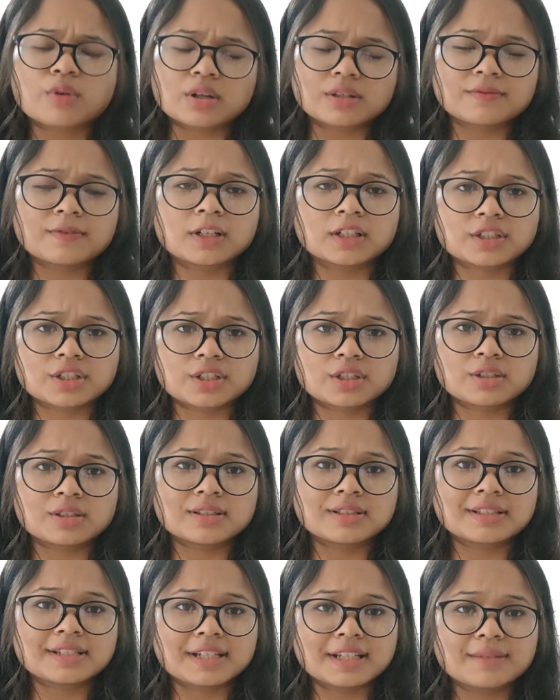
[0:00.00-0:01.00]

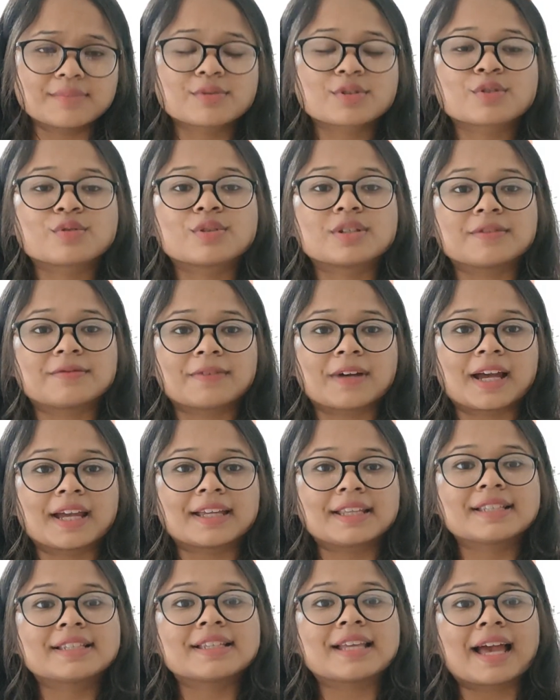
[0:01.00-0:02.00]
cross-functional teams to
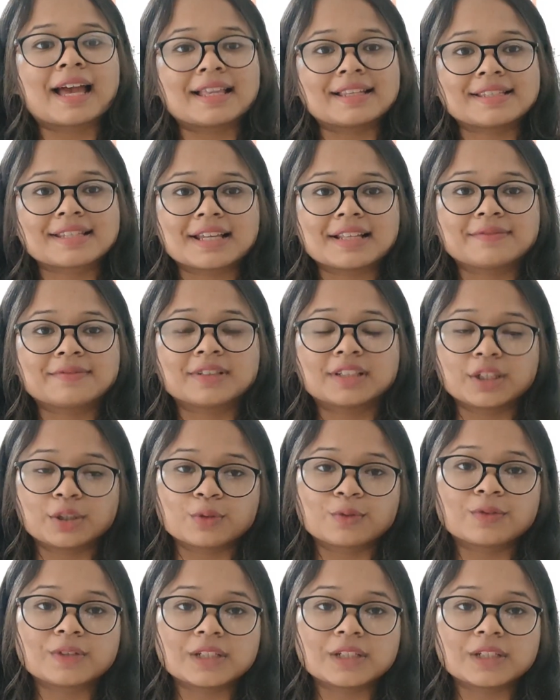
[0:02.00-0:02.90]
define and deliver new